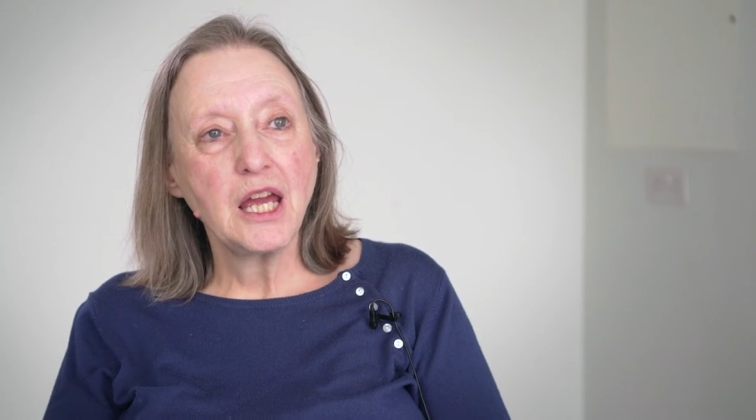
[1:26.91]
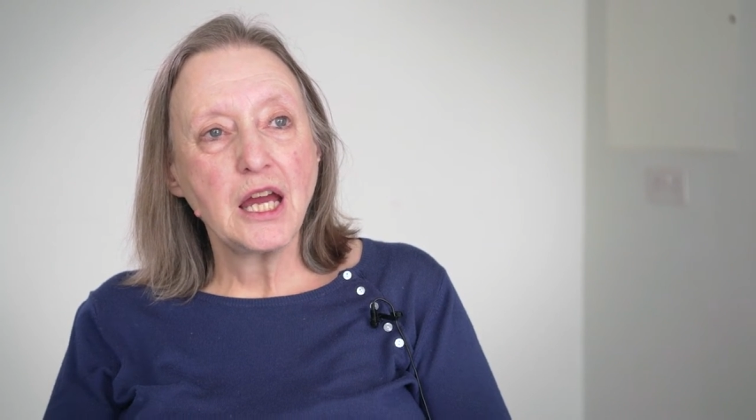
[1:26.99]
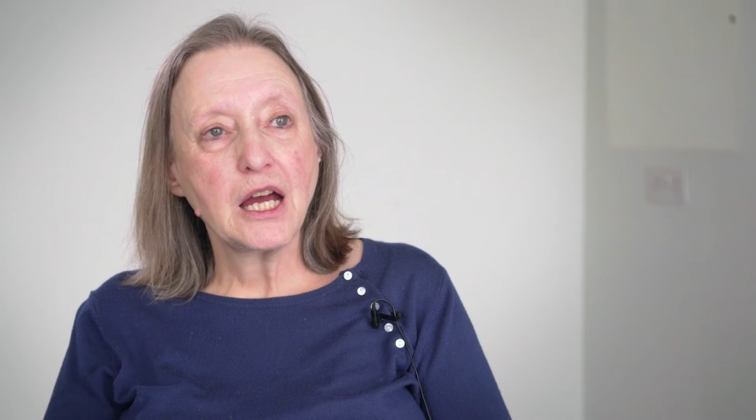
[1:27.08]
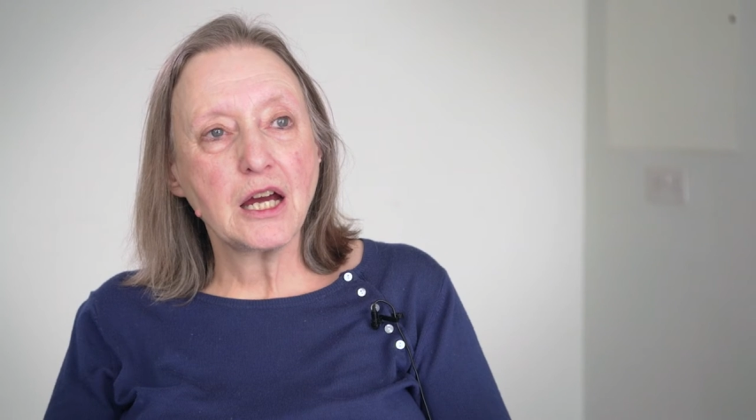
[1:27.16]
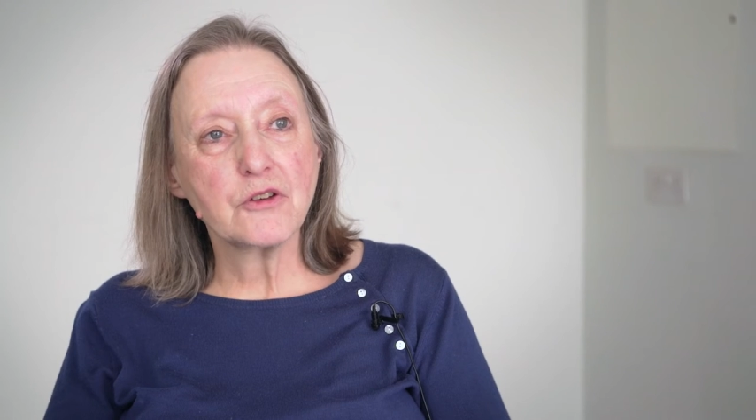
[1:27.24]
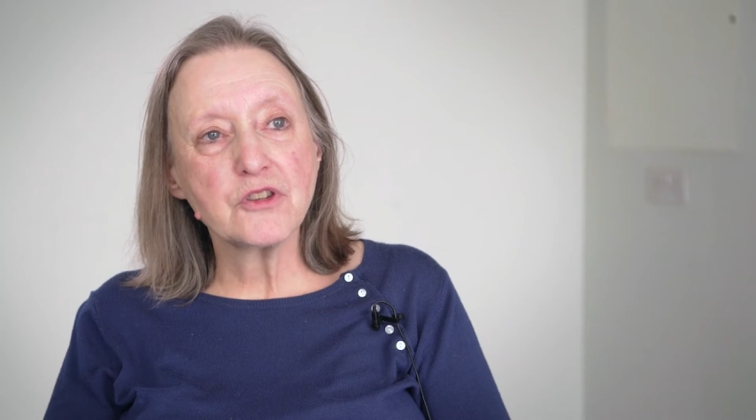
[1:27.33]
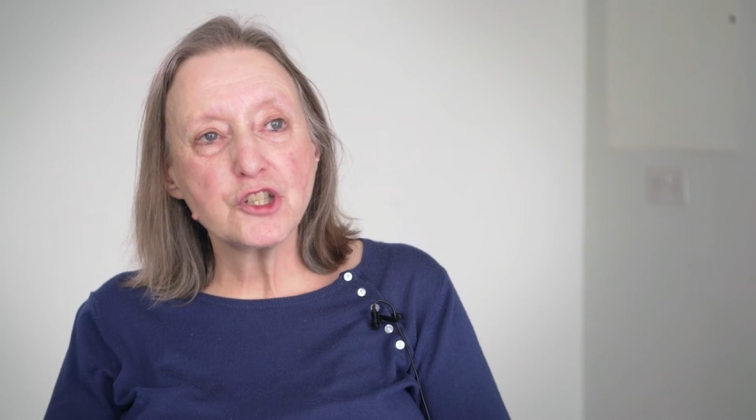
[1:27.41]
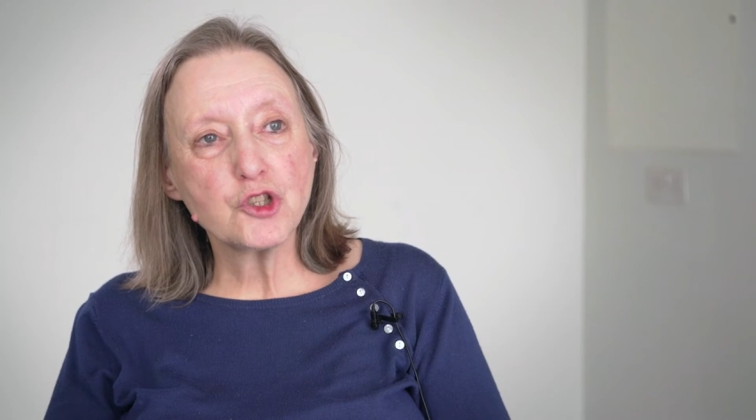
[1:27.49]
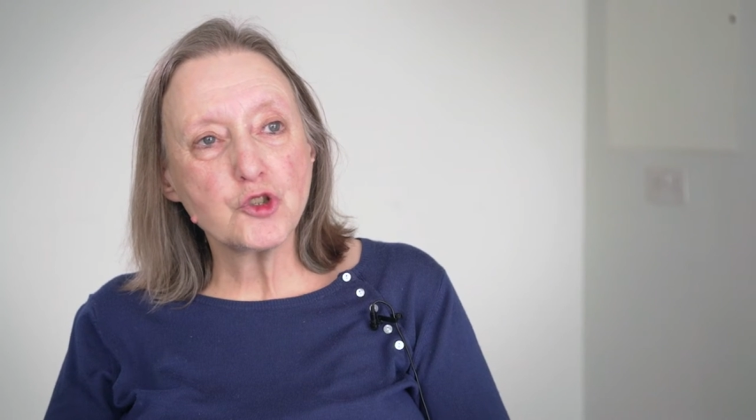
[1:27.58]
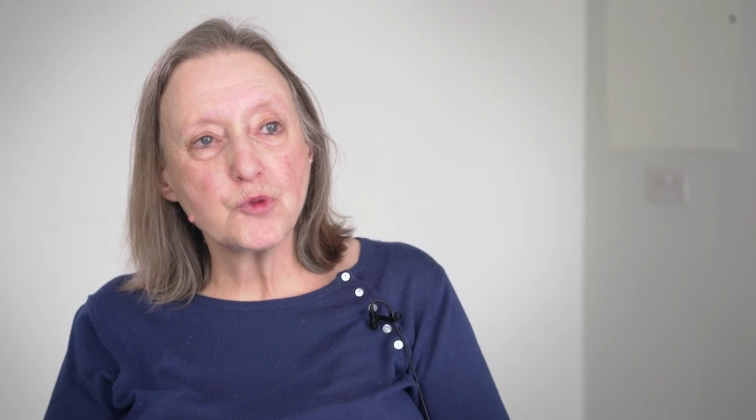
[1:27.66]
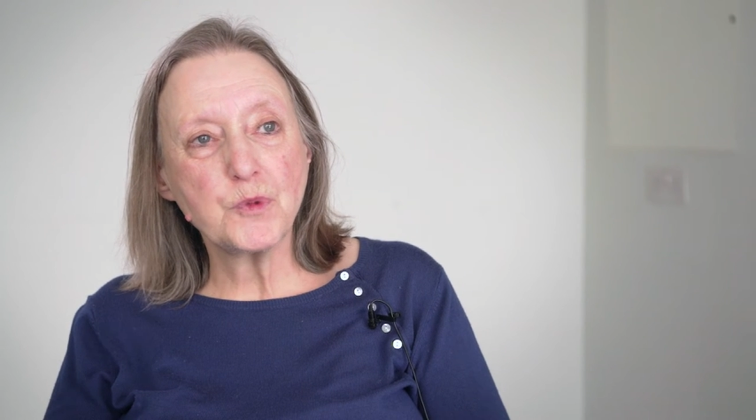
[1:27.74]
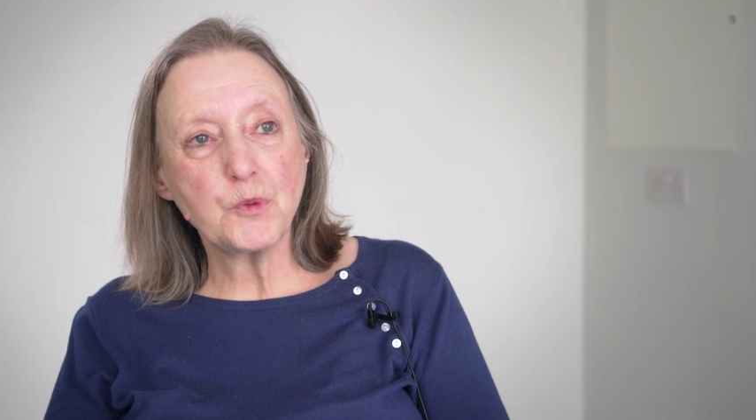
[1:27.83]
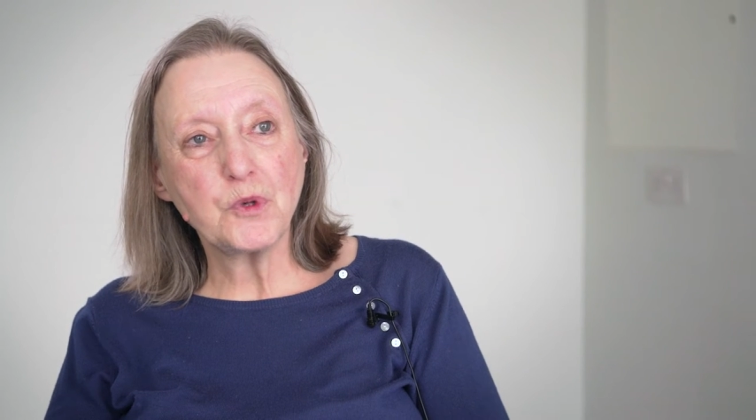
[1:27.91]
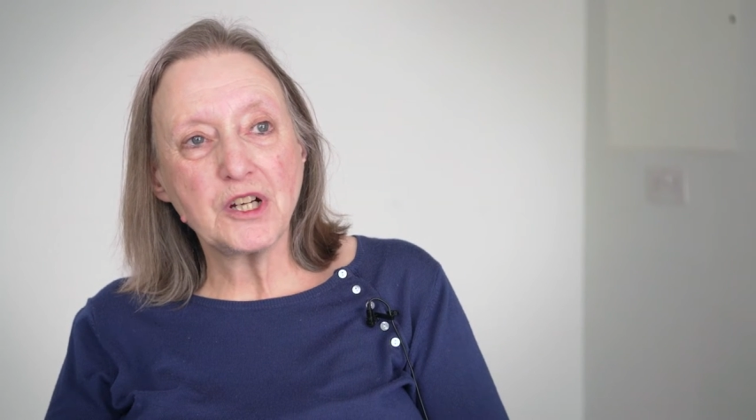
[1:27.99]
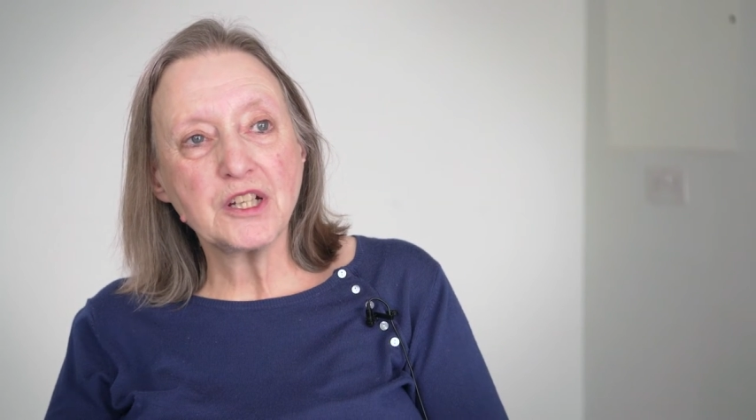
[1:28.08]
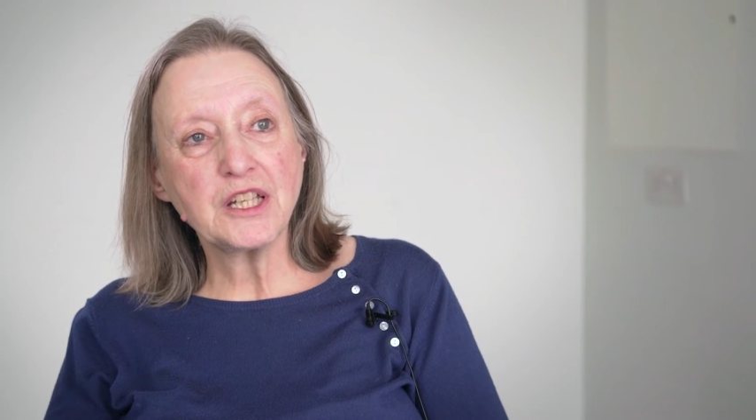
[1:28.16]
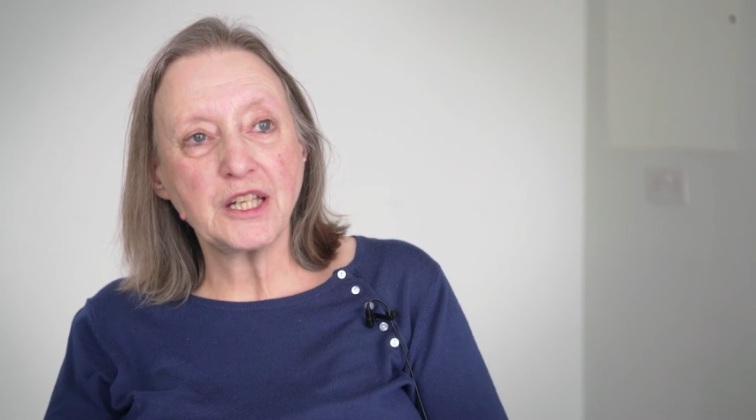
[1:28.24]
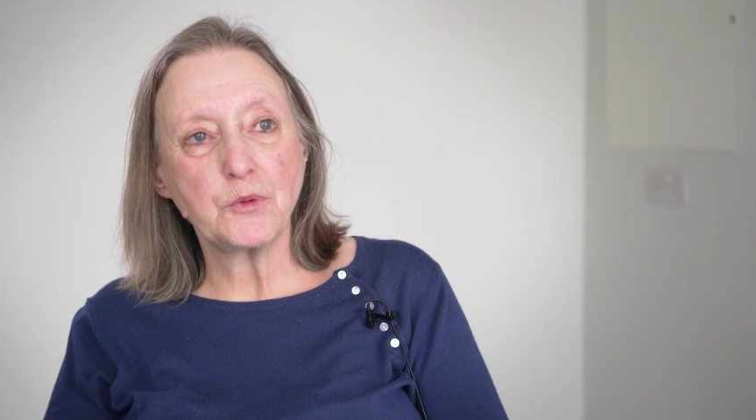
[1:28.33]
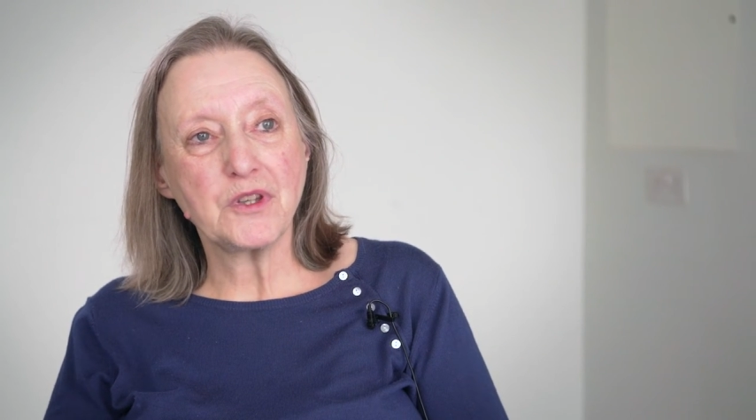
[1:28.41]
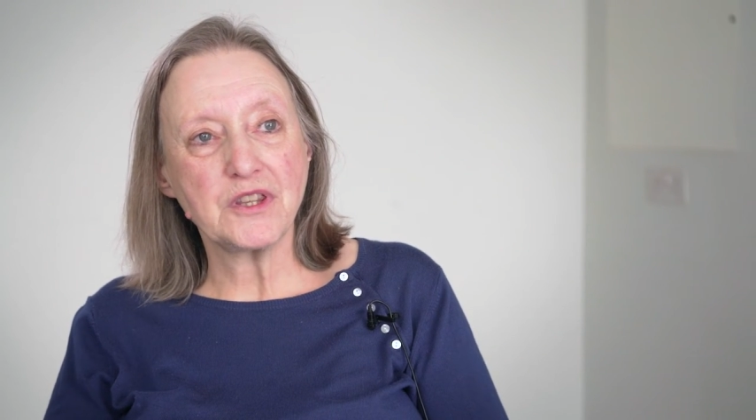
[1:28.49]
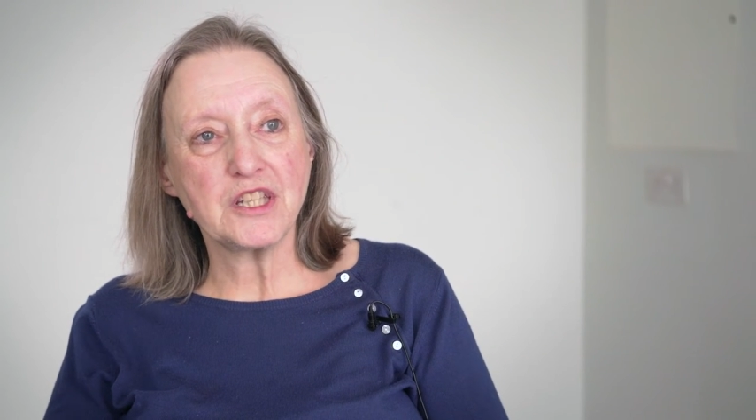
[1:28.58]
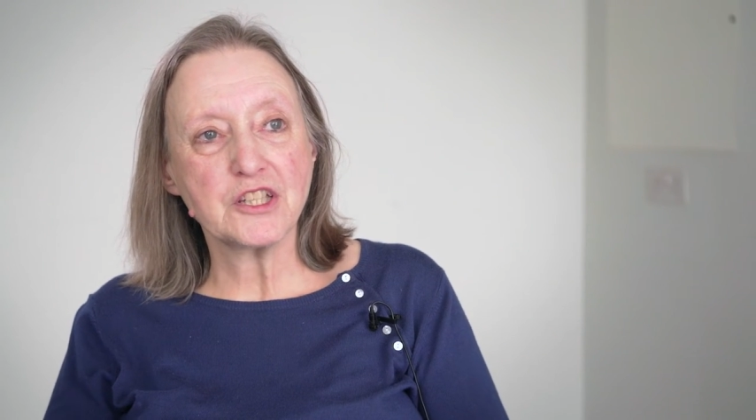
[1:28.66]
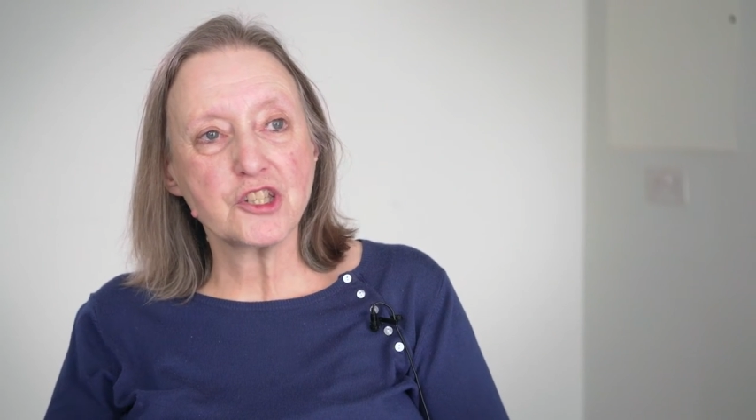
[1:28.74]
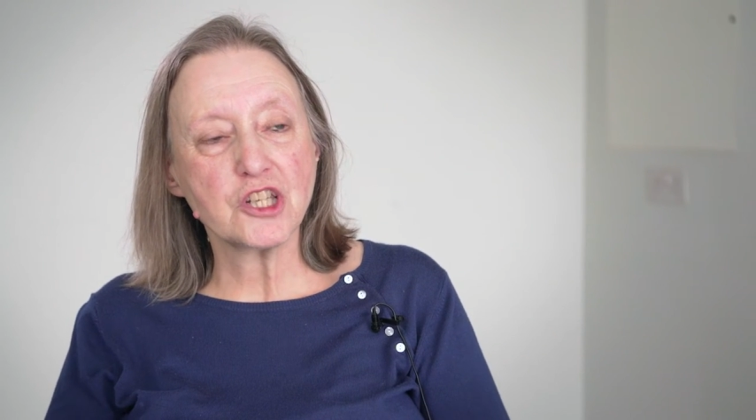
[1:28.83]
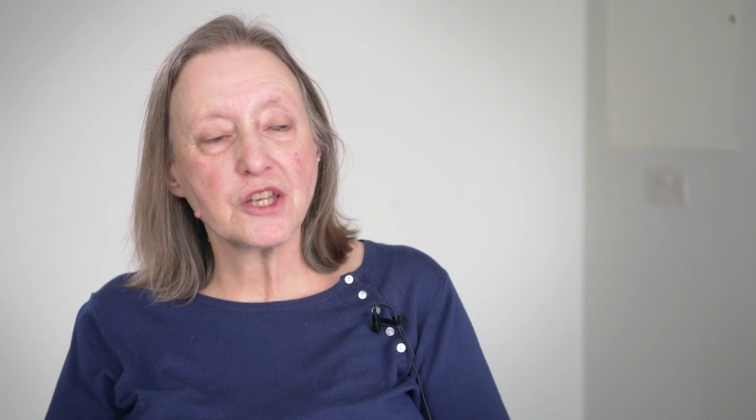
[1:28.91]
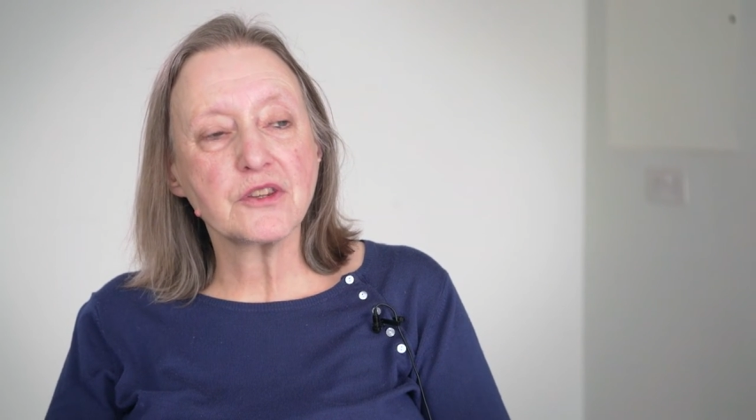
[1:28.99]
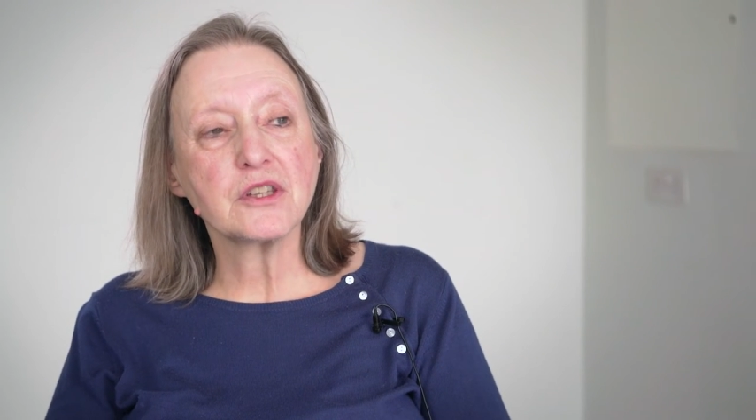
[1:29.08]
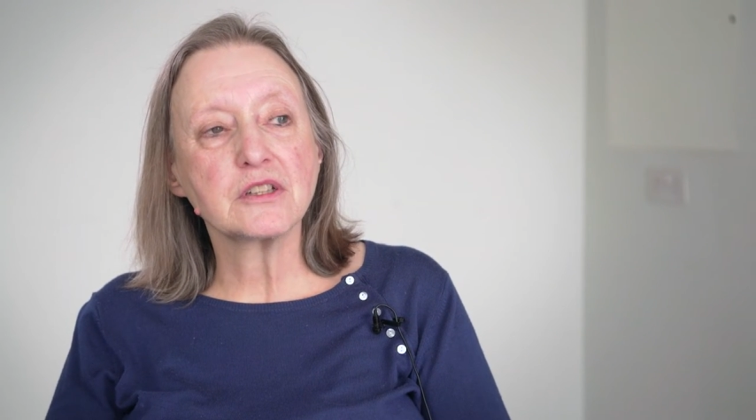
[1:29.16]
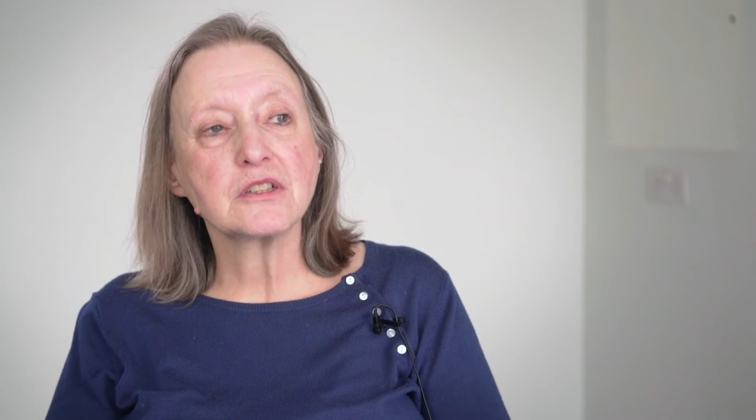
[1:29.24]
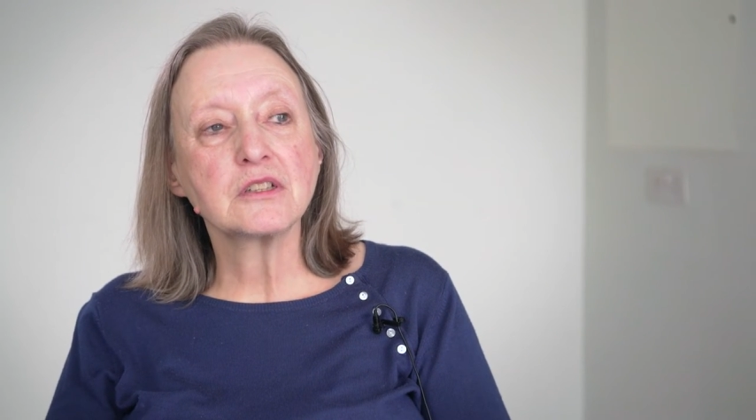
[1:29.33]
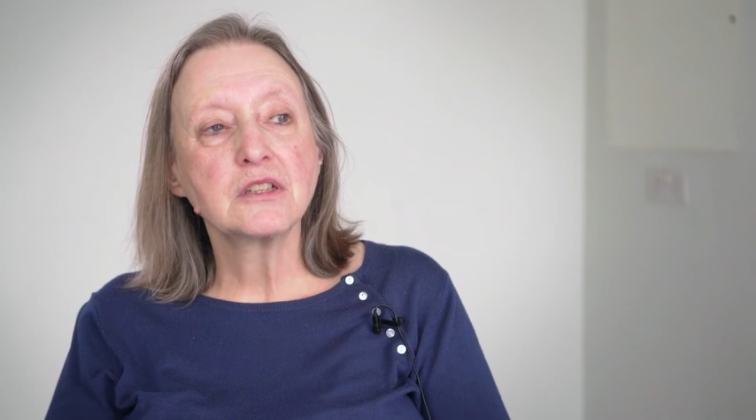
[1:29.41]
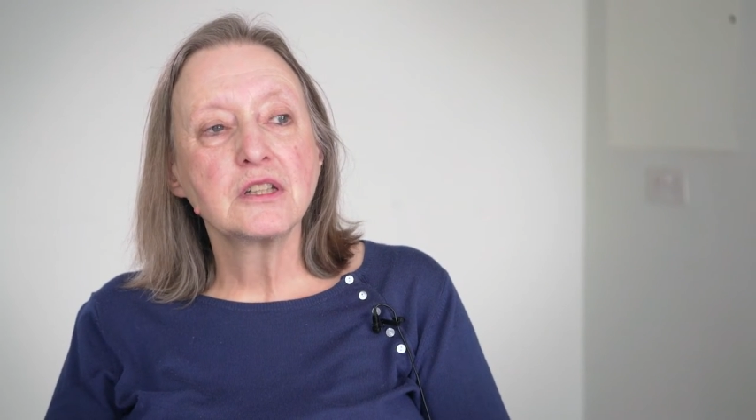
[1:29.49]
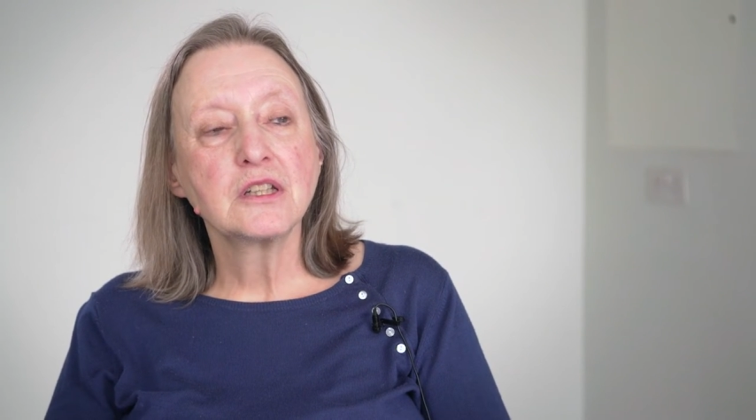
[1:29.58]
how they should be working with each other.